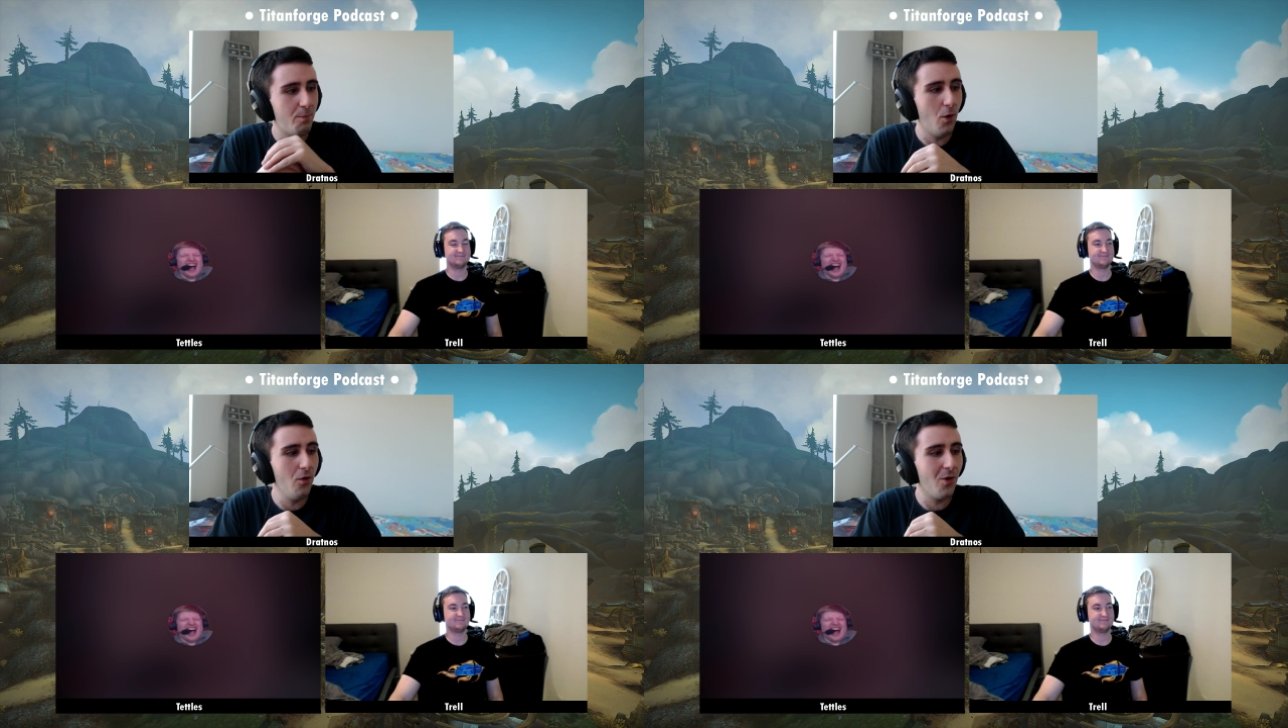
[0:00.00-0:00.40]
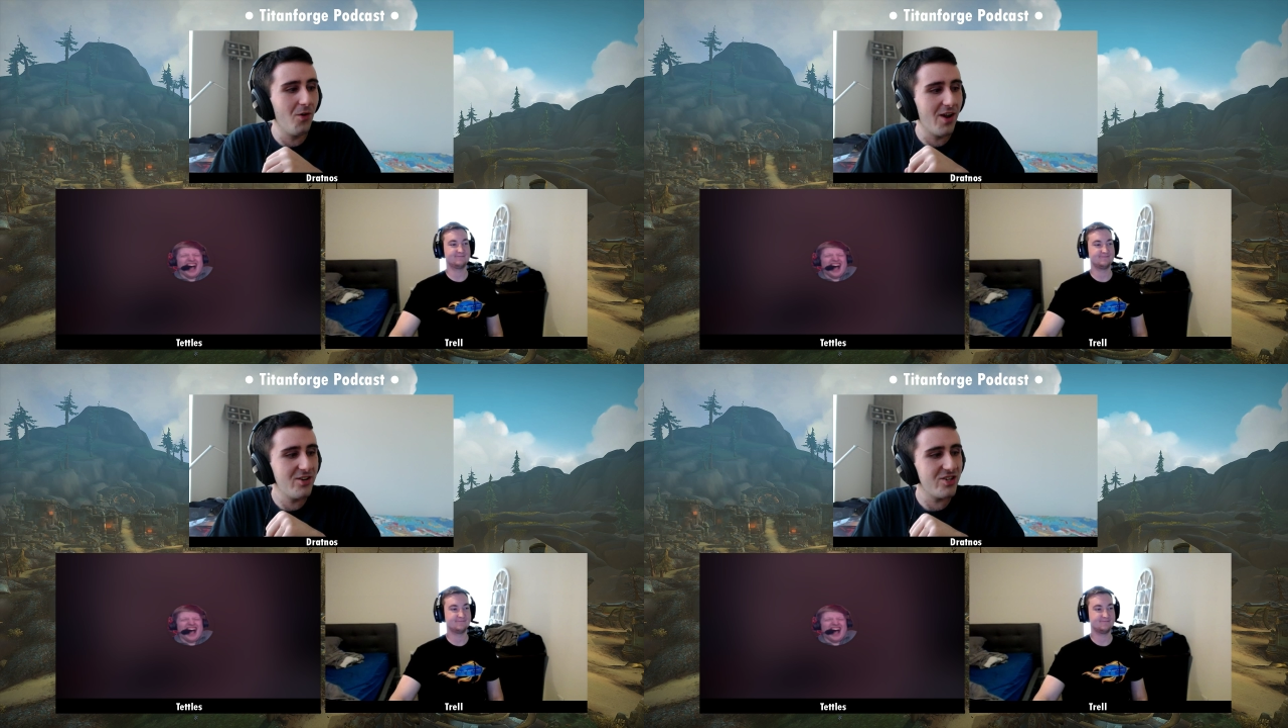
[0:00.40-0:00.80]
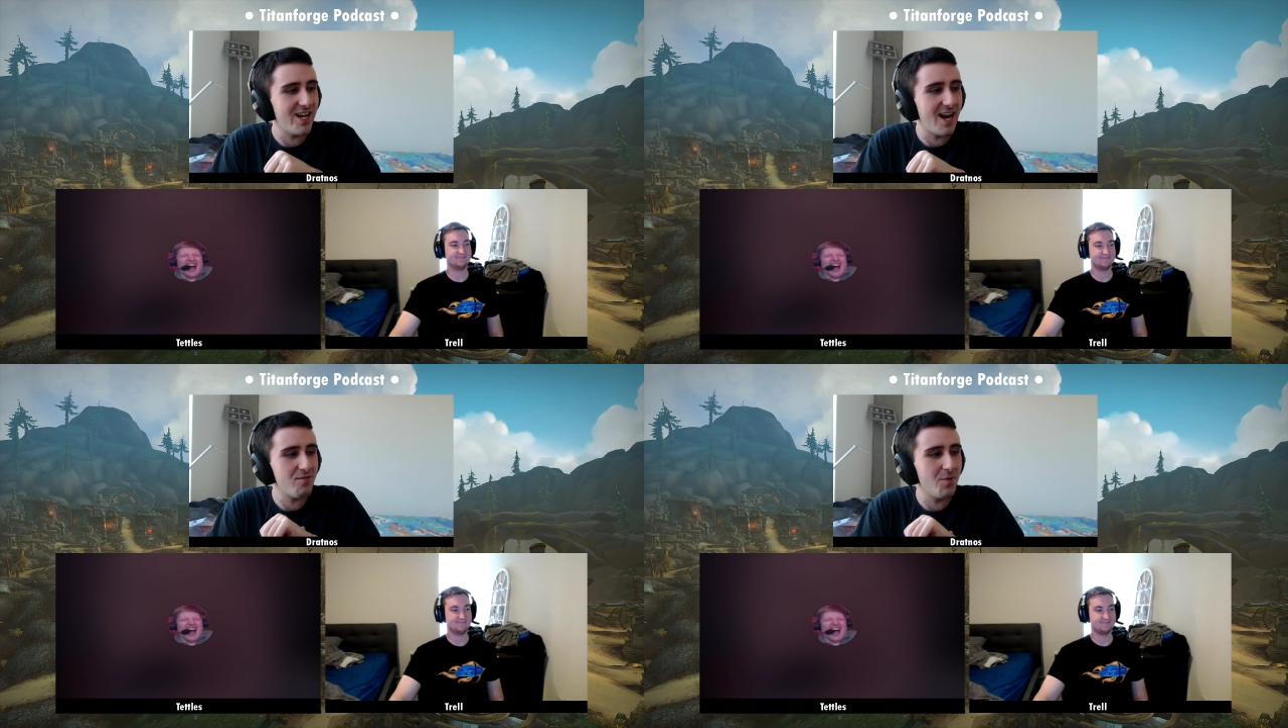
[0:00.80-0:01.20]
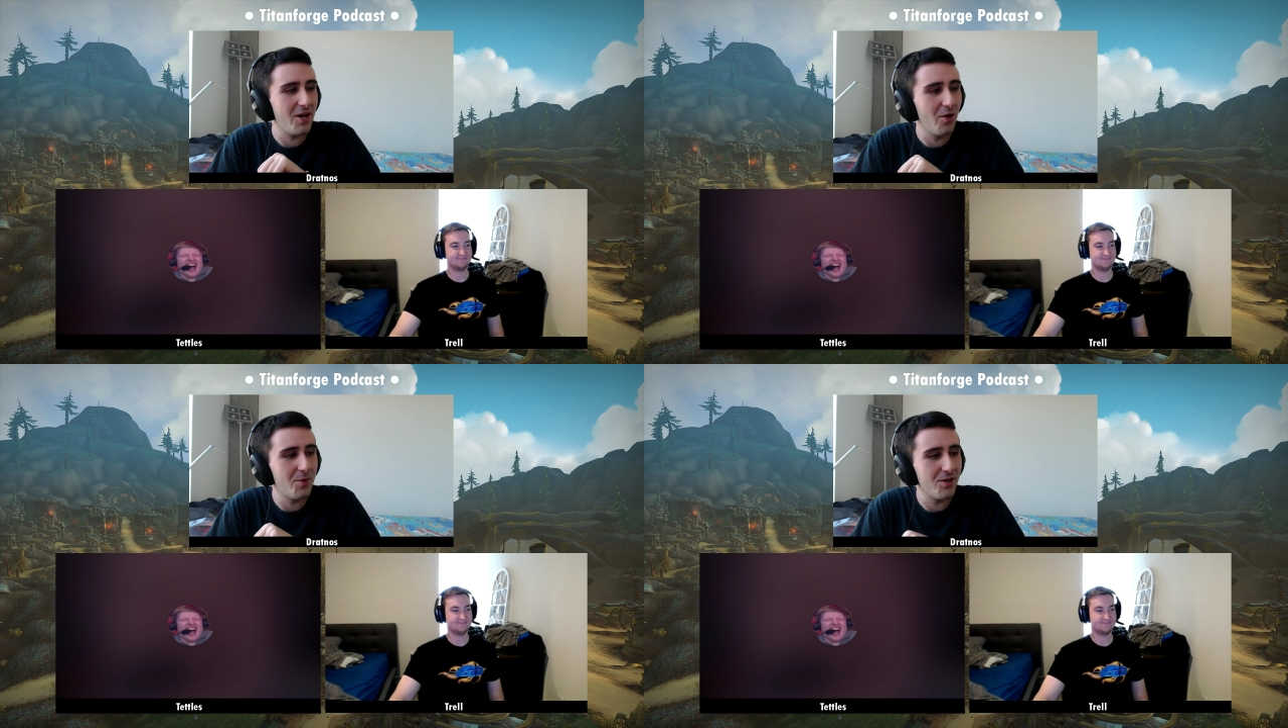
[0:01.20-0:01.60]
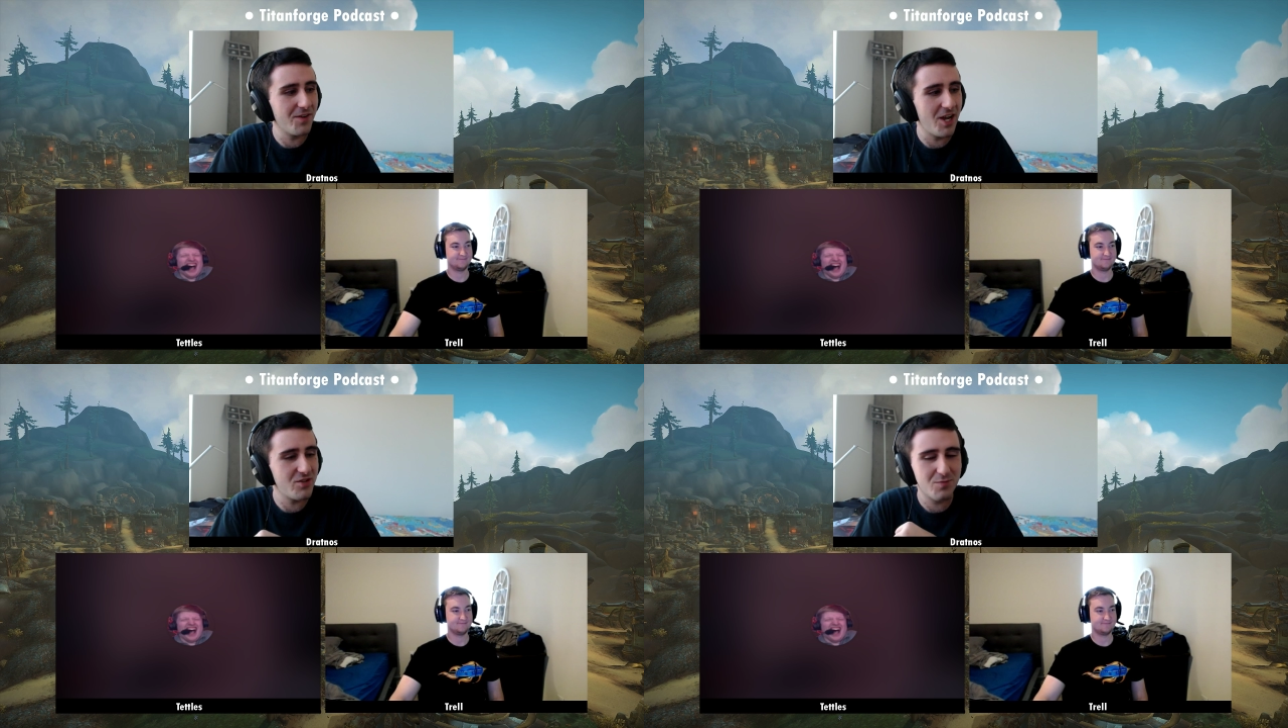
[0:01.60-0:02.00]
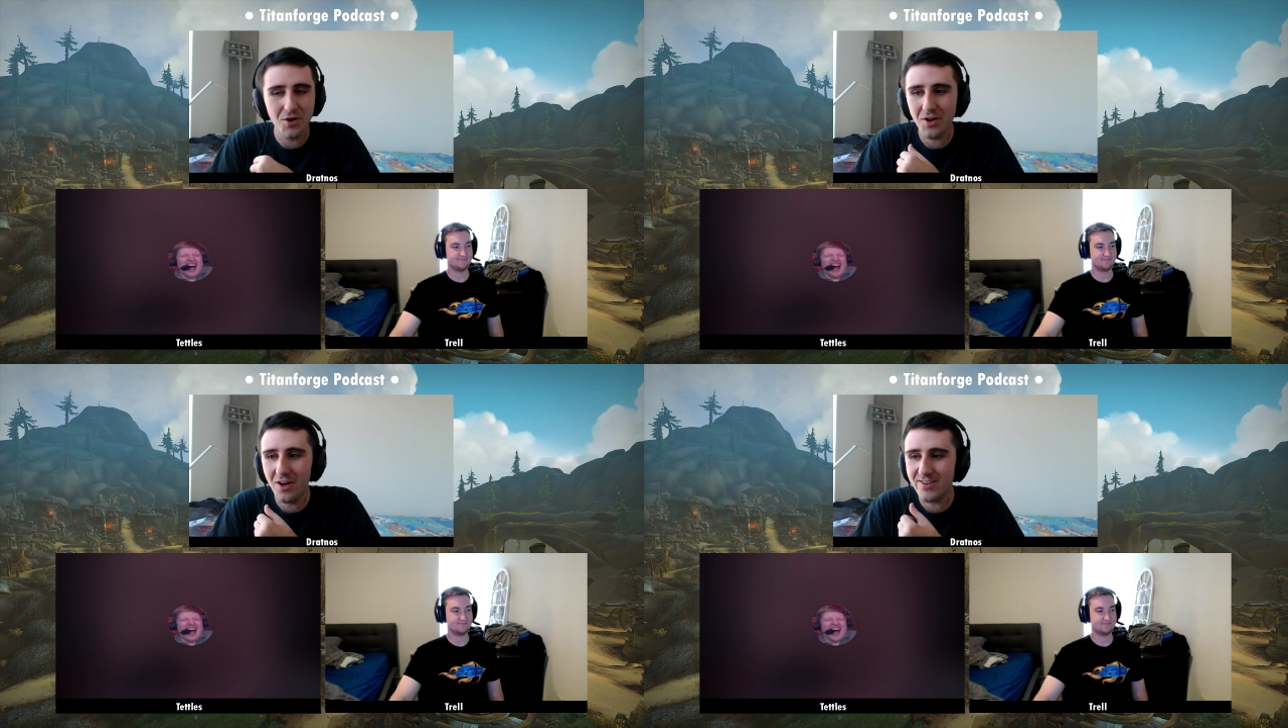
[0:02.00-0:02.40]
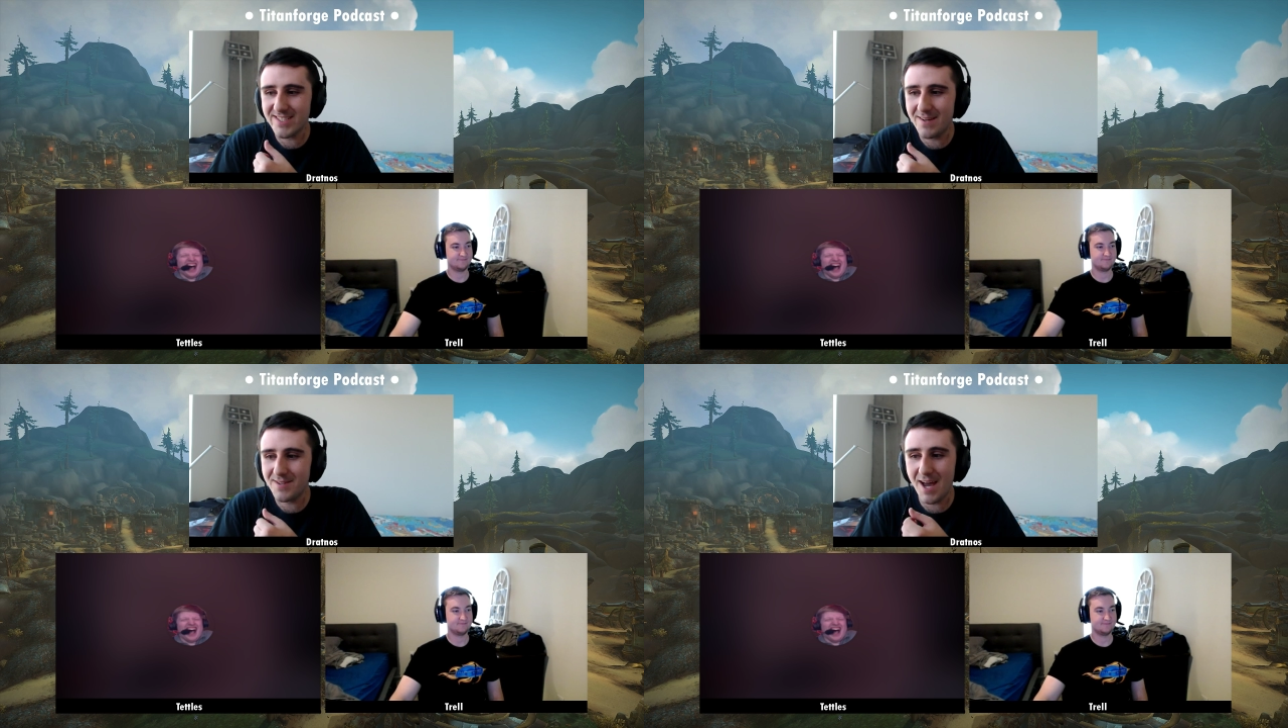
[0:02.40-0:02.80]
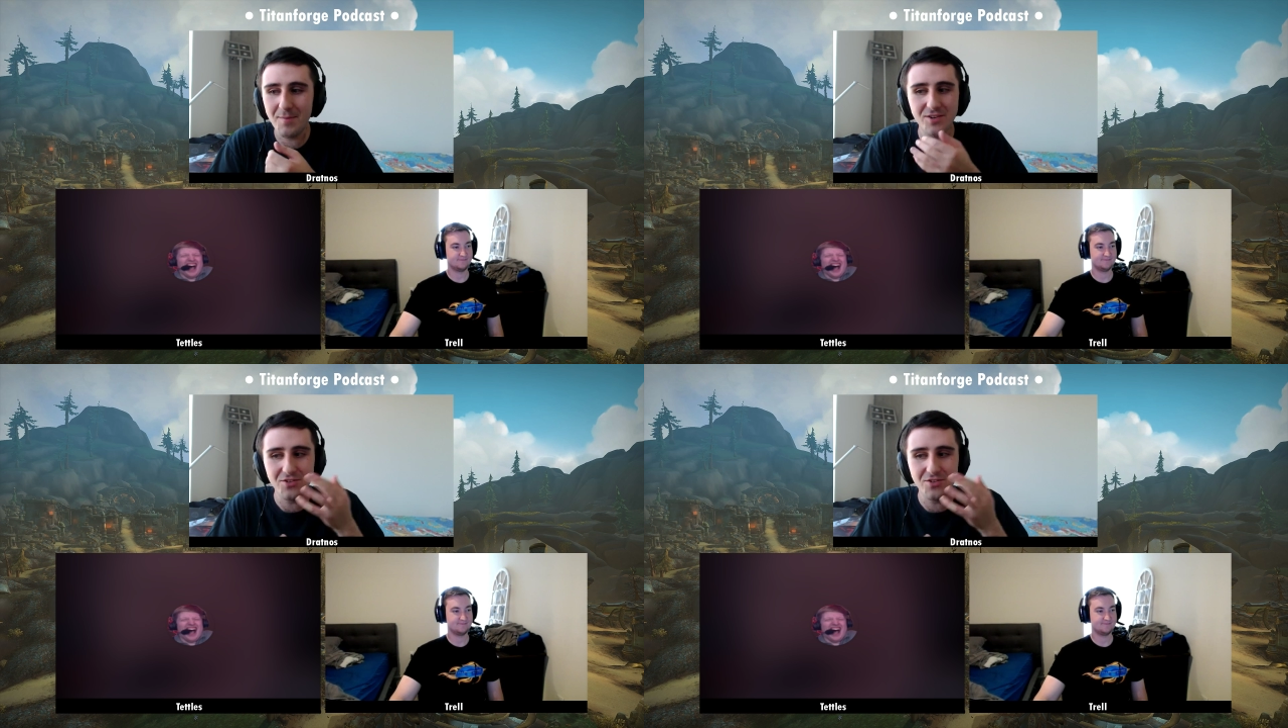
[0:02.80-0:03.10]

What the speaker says: pull the whole dungeon and everybody will Purification Protocol at the same time,